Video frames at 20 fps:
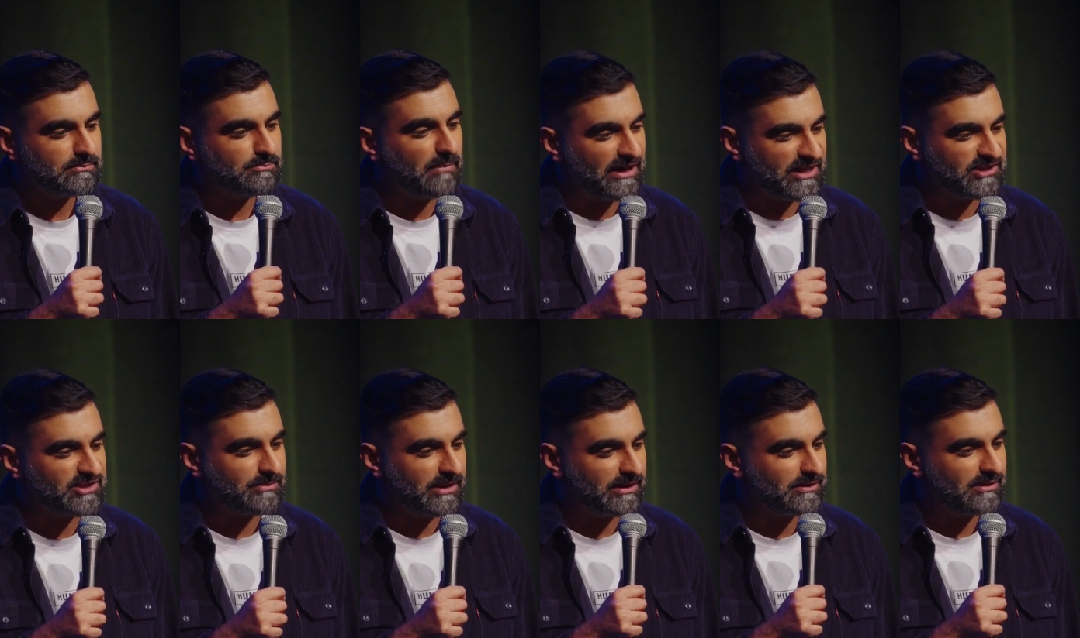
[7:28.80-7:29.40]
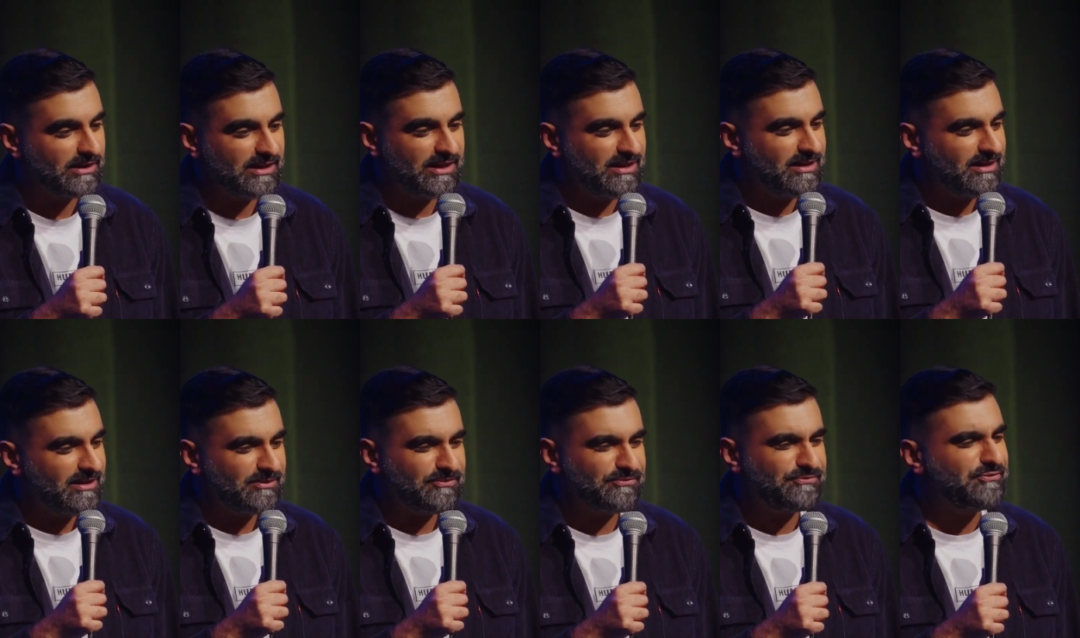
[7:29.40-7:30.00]
Management.
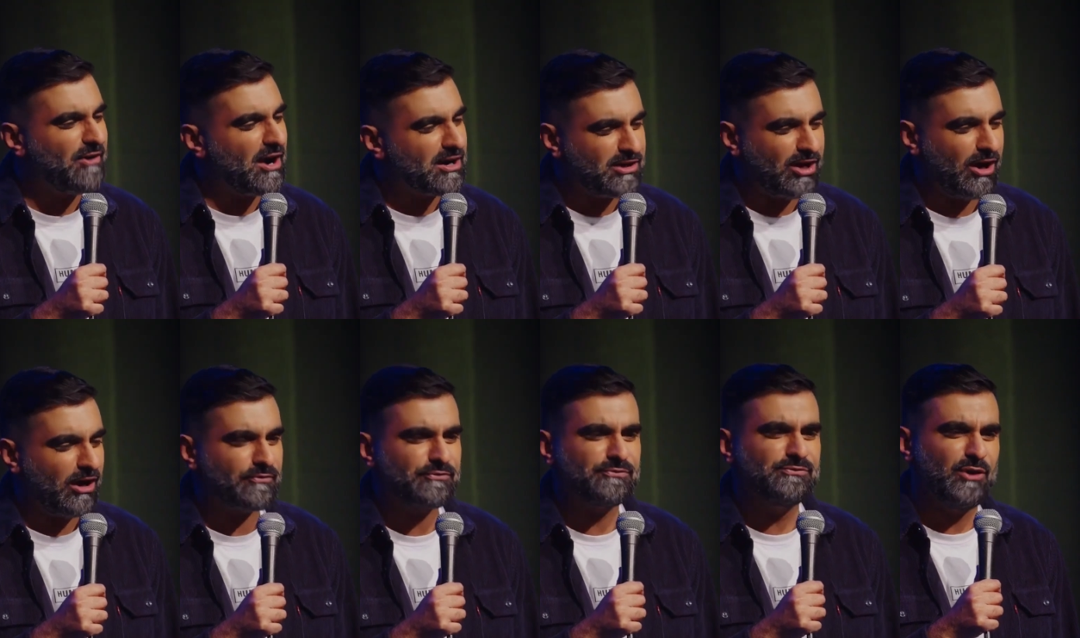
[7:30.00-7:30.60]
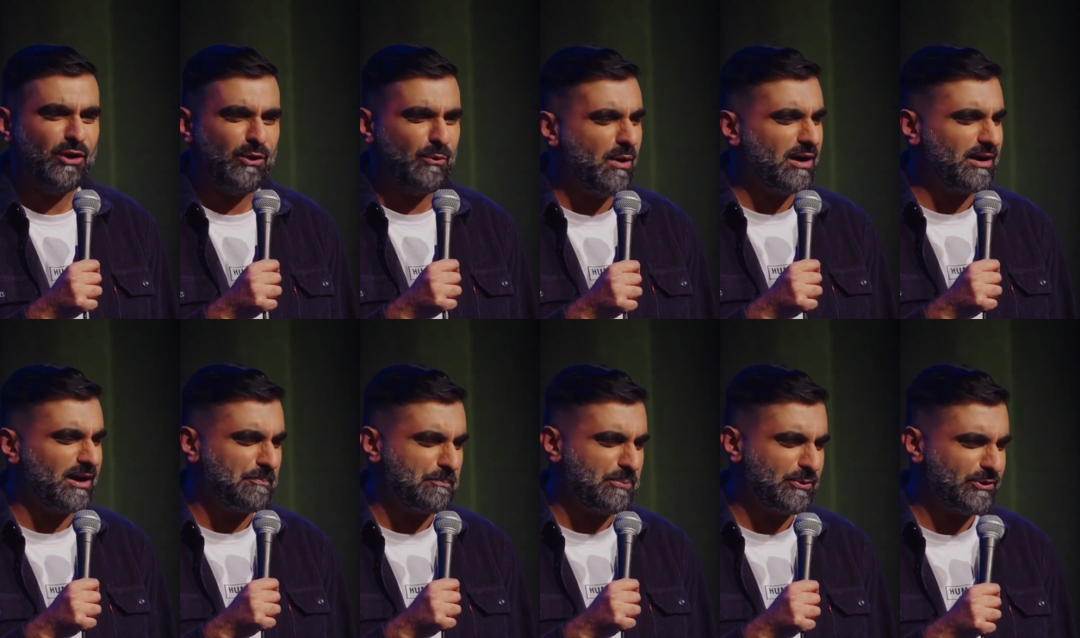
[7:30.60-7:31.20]
Fuck off. No,
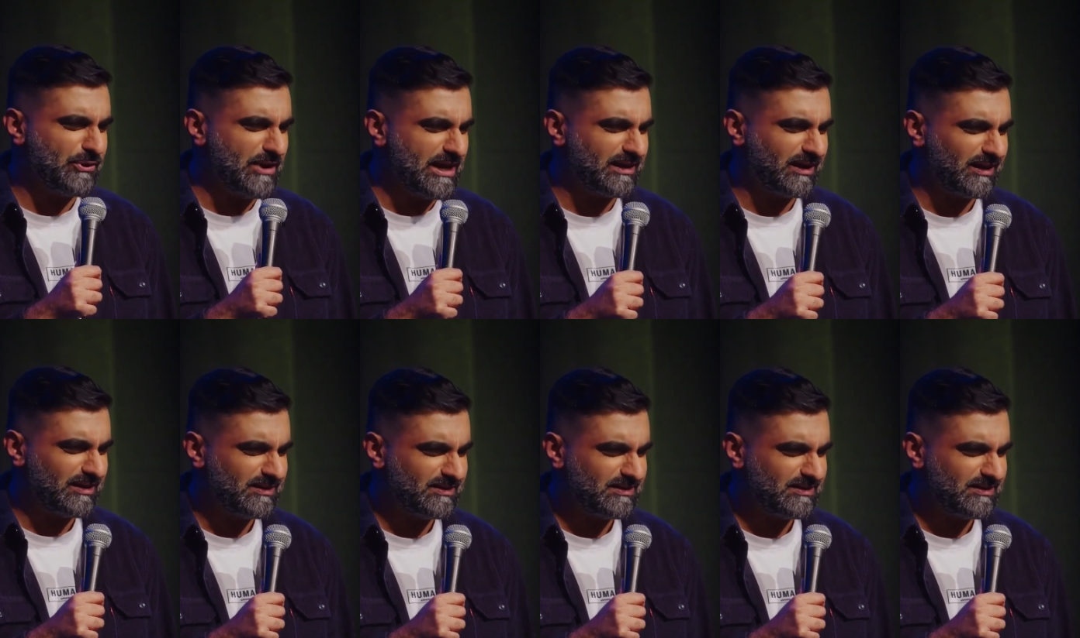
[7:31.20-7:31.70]
what a prick.